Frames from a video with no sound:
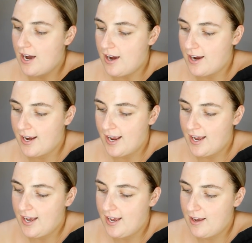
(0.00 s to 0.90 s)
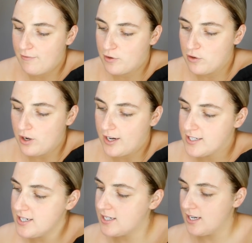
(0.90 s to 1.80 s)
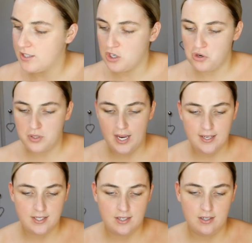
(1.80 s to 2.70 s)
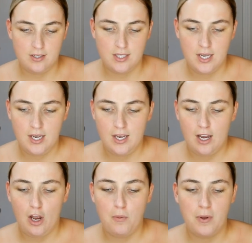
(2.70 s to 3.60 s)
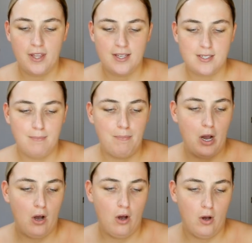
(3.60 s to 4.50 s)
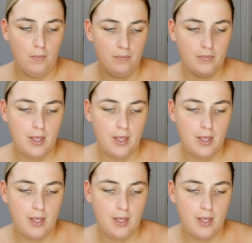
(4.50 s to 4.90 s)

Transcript: I did get two testers. Oh, but that's a balm.